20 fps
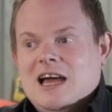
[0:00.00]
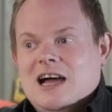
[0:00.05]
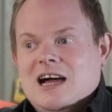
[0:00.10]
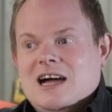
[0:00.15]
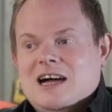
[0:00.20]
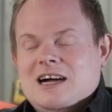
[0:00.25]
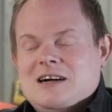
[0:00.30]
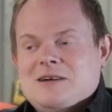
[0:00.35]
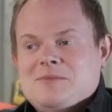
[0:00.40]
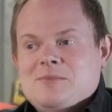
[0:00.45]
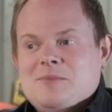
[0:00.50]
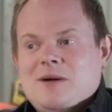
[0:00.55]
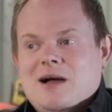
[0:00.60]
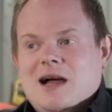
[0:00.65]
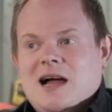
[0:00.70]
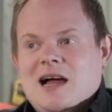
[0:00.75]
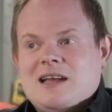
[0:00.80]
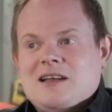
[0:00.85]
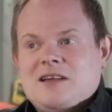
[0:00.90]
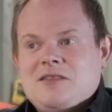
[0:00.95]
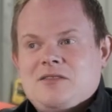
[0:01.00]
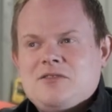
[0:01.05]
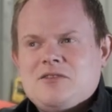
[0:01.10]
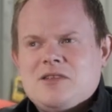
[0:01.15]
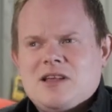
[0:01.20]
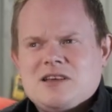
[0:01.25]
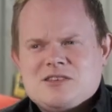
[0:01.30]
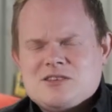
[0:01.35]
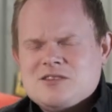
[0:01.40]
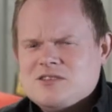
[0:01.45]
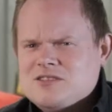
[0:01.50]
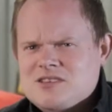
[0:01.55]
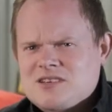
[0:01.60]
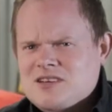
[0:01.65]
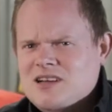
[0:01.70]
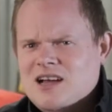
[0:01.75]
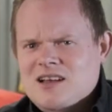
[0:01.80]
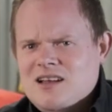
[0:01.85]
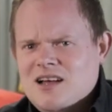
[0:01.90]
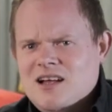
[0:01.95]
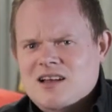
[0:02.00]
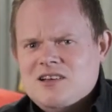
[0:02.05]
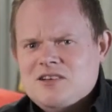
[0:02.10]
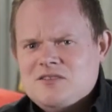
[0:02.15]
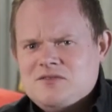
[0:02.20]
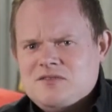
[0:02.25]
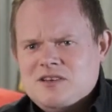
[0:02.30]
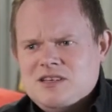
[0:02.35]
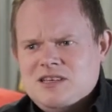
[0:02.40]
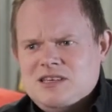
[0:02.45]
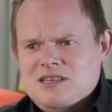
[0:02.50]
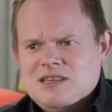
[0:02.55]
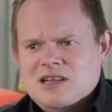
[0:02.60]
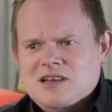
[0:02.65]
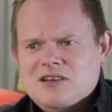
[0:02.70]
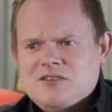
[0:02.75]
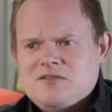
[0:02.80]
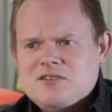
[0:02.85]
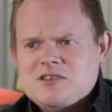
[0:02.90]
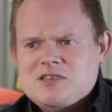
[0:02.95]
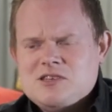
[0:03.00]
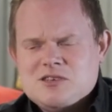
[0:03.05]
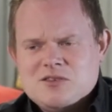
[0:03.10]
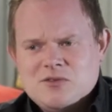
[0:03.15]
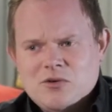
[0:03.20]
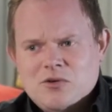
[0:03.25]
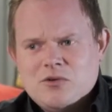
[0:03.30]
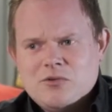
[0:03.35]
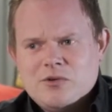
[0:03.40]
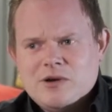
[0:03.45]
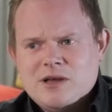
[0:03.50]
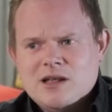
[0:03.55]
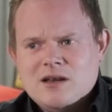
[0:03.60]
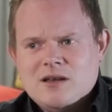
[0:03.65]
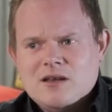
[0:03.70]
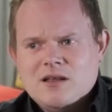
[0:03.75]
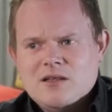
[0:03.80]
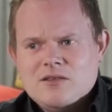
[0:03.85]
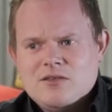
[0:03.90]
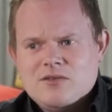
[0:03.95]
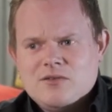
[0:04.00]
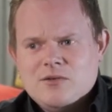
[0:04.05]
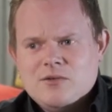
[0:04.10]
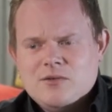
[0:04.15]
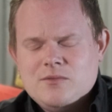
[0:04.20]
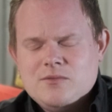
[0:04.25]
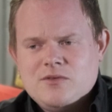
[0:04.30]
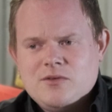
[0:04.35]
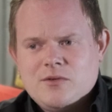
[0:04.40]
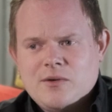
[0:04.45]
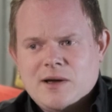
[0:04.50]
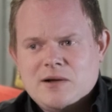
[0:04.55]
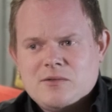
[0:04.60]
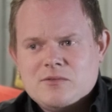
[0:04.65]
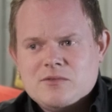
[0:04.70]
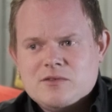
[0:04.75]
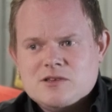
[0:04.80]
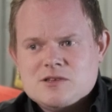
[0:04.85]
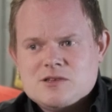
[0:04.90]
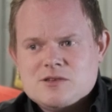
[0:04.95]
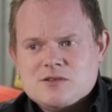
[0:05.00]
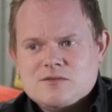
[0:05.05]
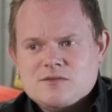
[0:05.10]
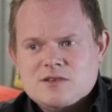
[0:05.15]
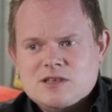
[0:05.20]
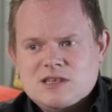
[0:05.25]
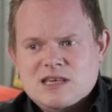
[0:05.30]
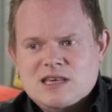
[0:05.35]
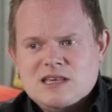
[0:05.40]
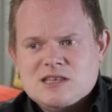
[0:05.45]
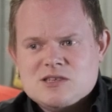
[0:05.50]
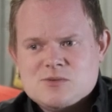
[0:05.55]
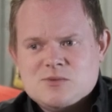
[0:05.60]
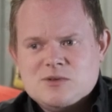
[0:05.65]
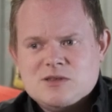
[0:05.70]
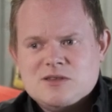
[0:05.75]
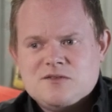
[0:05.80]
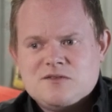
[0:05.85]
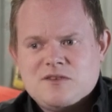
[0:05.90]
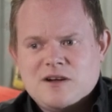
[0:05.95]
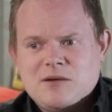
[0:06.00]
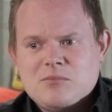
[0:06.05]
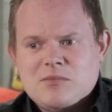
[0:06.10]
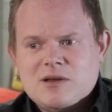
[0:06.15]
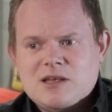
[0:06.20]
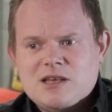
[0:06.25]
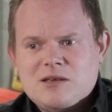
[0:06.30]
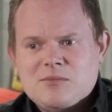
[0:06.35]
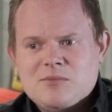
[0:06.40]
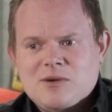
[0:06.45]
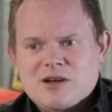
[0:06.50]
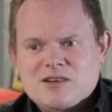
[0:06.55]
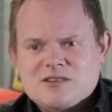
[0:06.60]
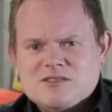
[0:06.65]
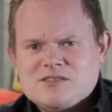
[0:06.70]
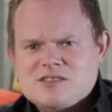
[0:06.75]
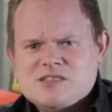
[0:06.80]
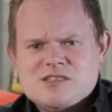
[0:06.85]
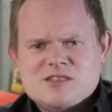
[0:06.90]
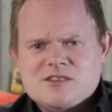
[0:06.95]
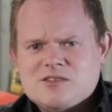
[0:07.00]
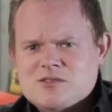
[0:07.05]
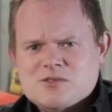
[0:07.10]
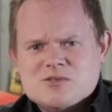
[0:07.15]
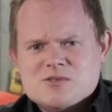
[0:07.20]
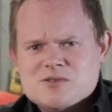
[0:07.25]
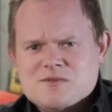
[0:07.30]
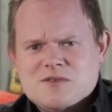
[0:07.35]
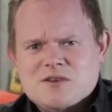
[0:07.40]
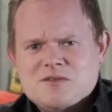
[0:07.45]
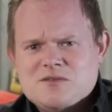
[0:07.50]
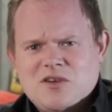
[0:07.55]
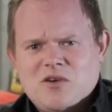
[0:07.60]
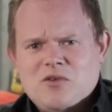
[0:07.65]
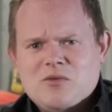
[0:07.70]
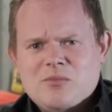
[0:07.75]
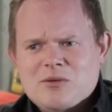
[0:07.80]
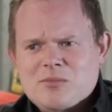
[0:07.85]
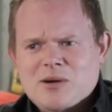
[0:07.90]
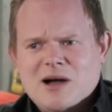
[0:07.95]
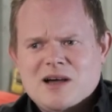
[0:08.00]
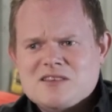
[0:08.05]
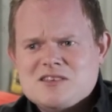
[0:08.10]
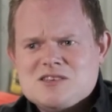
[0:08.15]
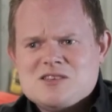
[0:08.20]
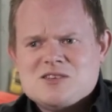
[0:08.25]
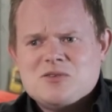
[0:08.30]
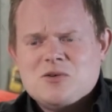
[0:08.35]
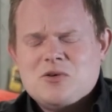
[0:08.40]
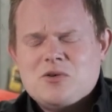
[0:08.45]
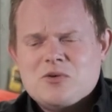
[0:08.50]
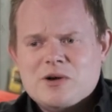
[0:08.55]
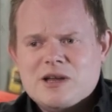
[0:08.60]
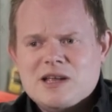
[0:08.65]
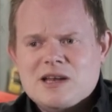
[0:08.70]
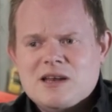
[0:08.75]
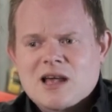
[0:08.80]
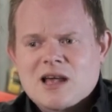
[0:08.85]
And I thought that's such a lovely story, and throughout the sort of the years with the family, my aunties and uncles have told me about this story, and